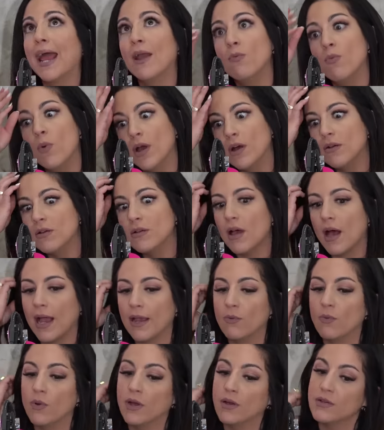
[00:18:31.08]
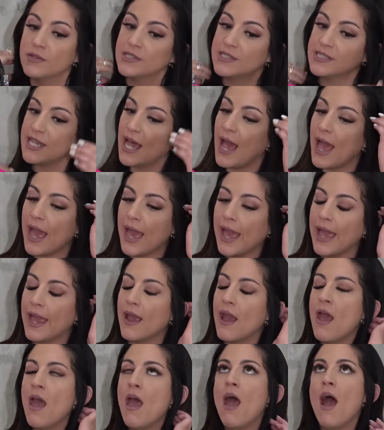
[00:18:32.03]
I will
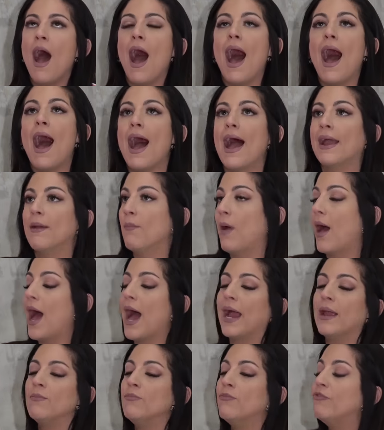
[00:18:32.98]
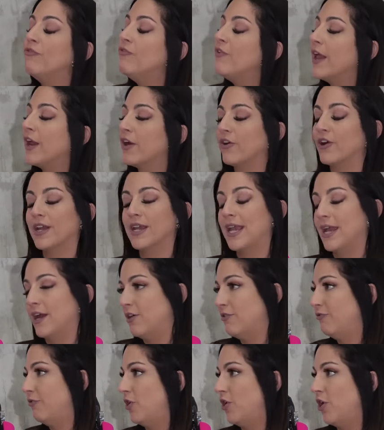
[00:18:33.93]
say I'm very
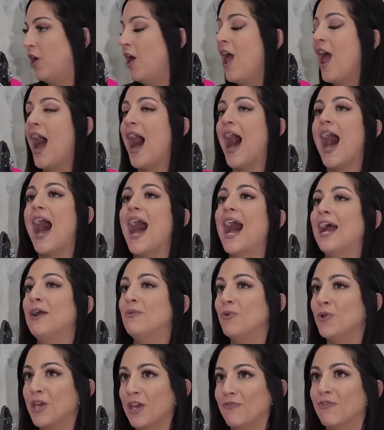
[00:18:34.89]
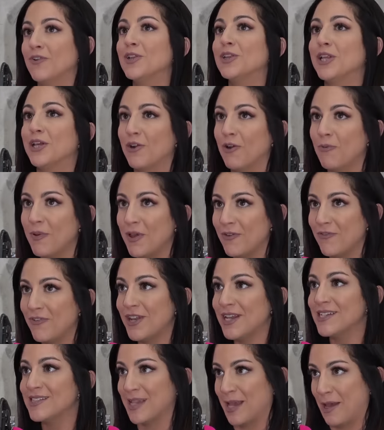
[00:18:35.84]
careful. Okay. I will give a little bit of
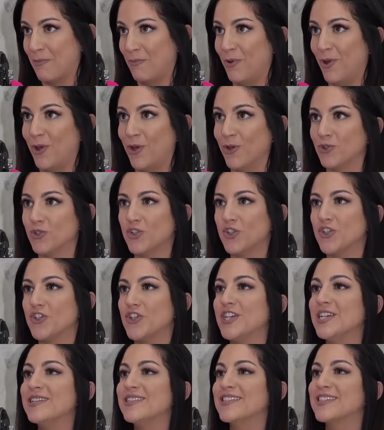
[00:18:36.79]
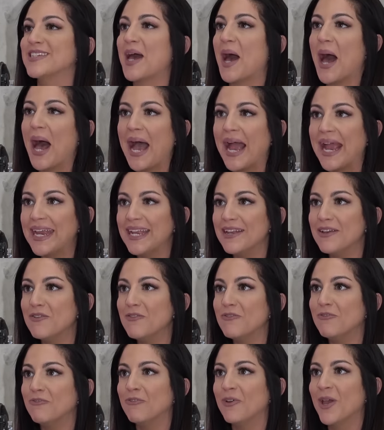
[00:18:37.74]
an example. She's kind
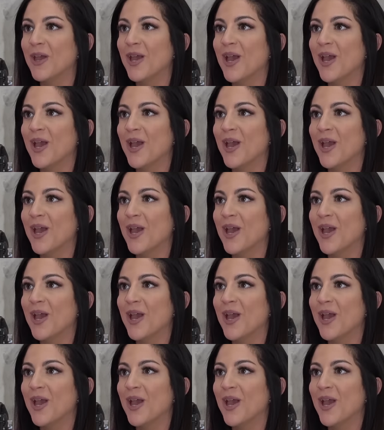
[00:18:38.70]
of